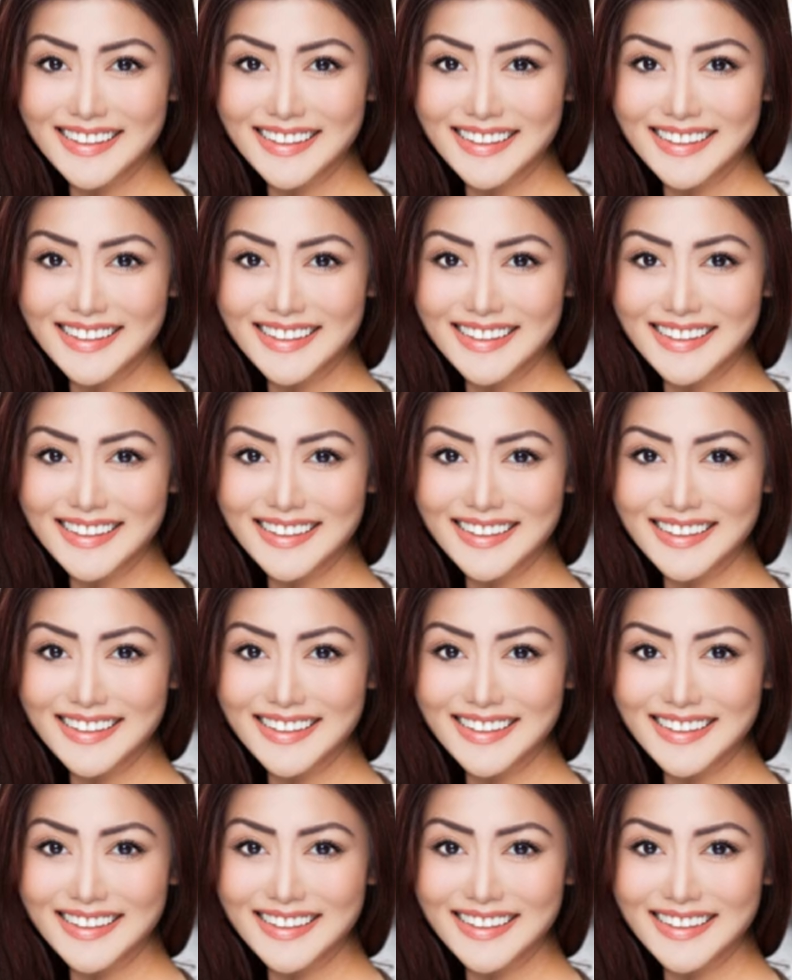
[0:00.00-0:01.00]

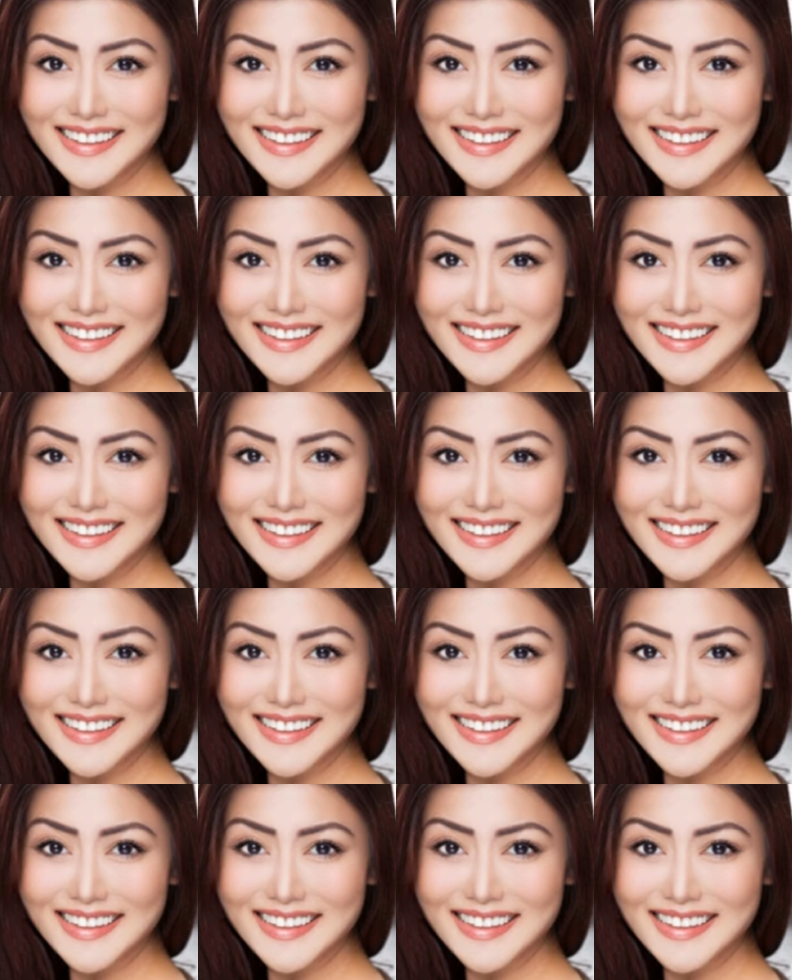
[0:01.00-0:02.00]

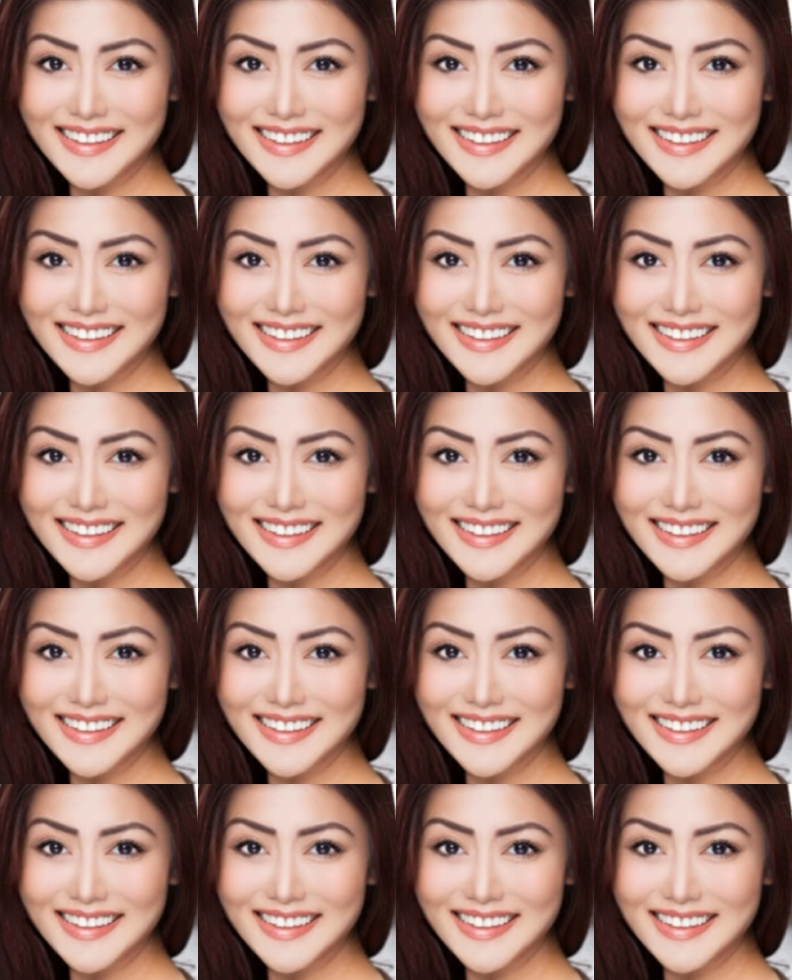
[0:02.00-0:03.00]

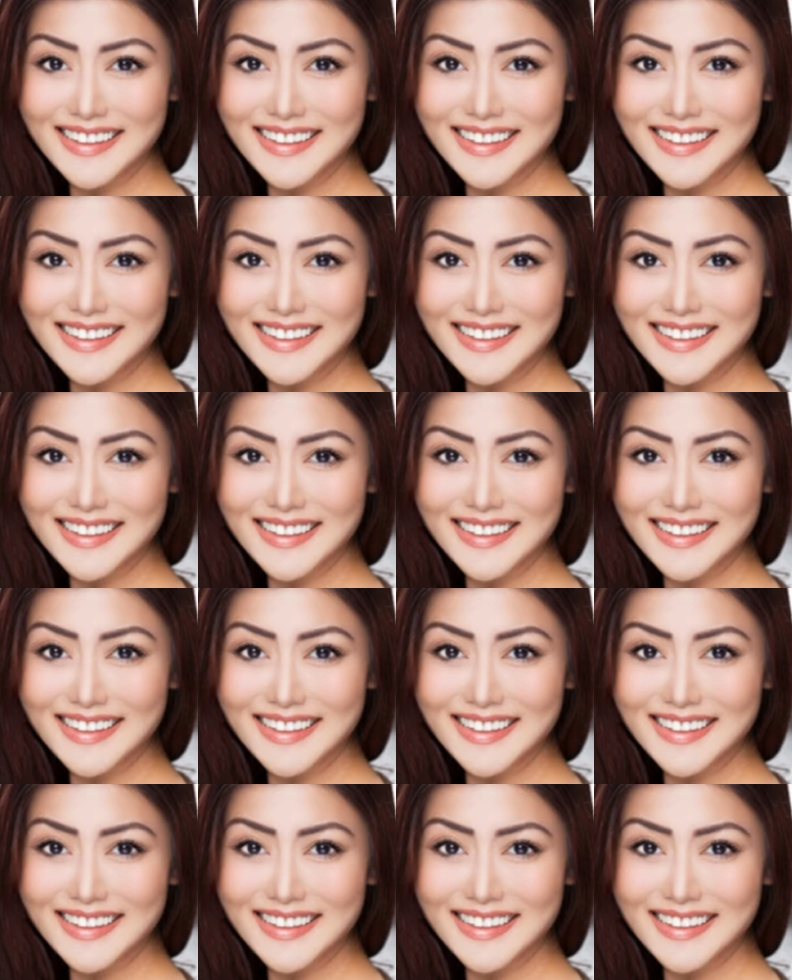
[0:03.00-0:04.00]

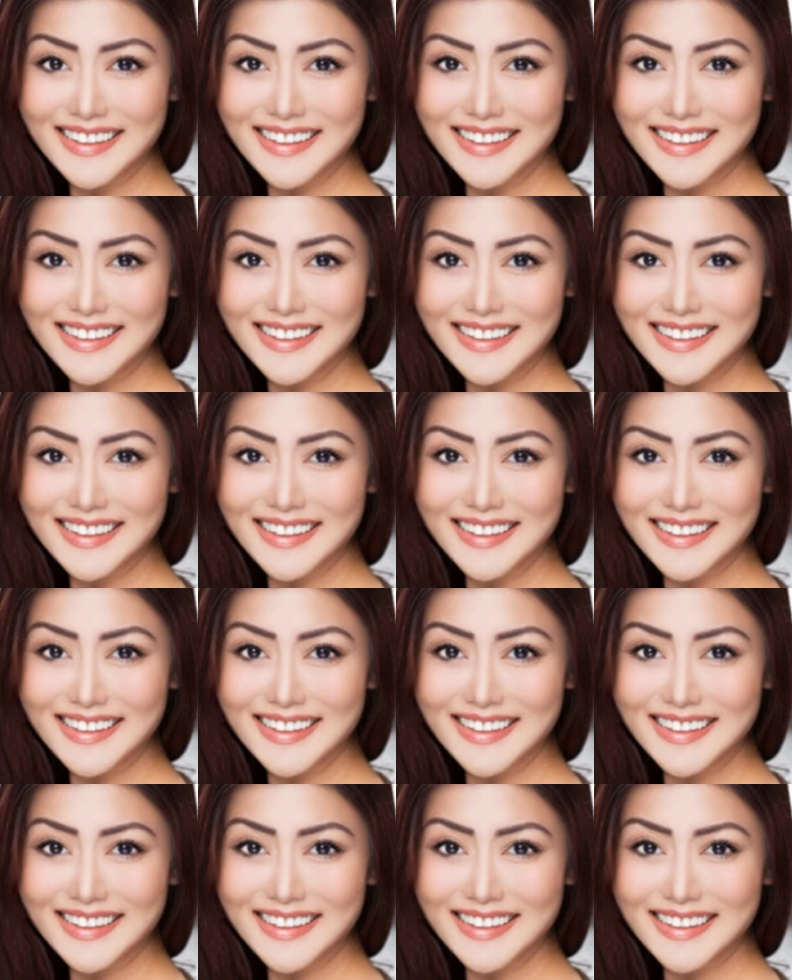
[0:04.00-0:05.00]

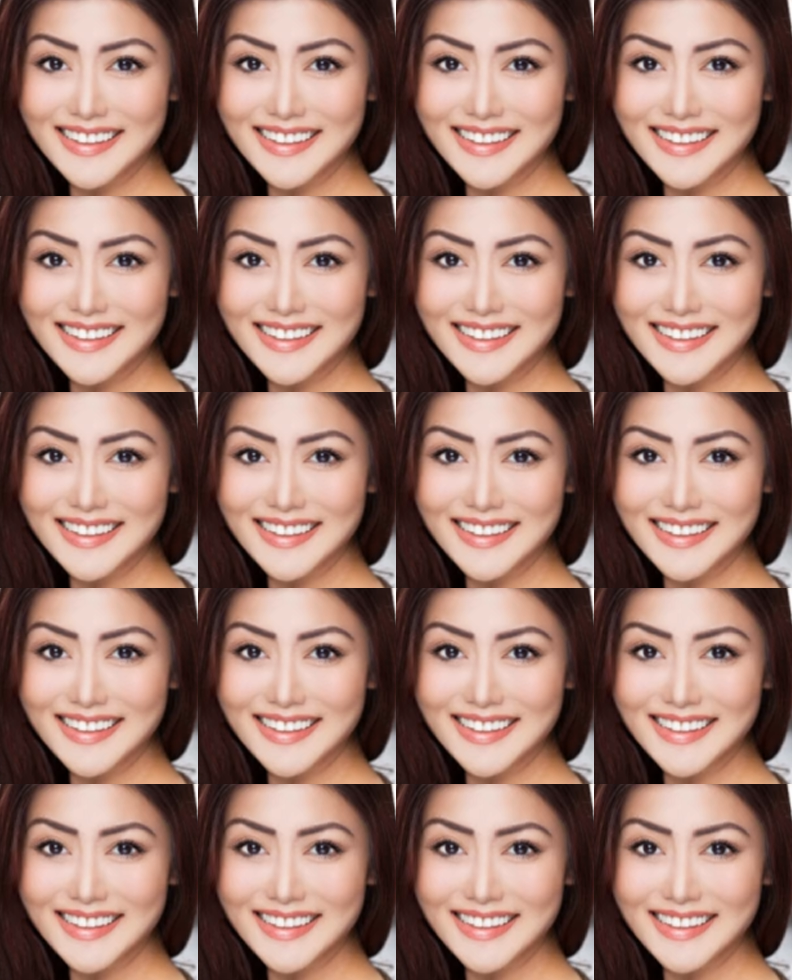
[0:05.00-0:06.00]

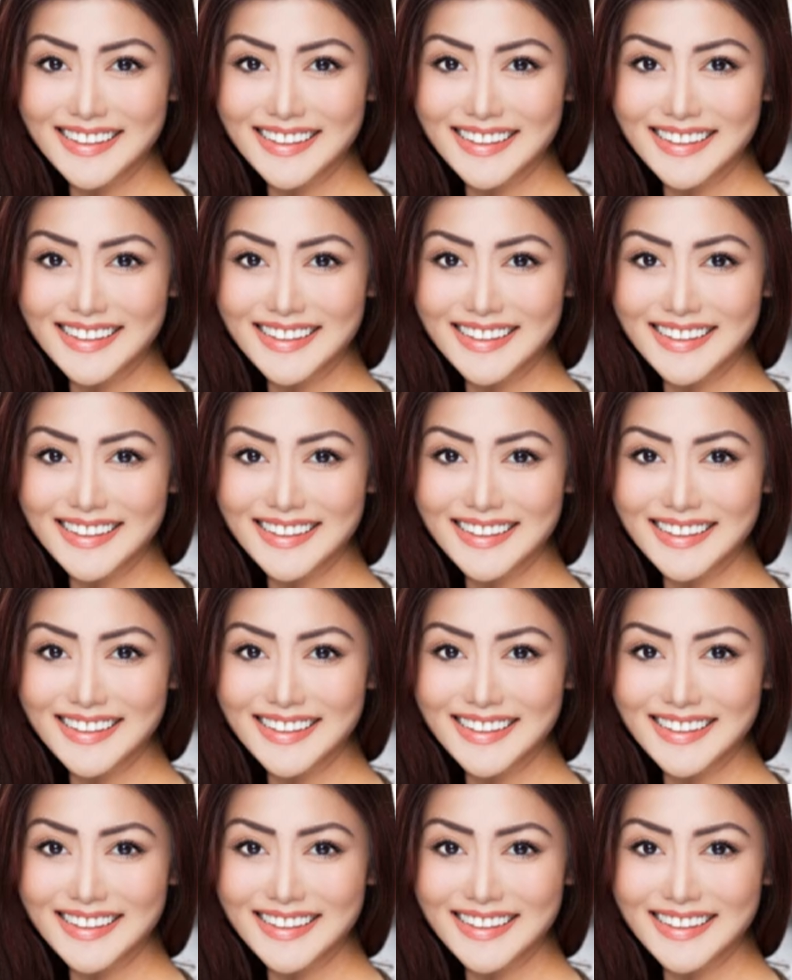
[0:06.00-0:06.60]
This is a still picture; no speech is visible.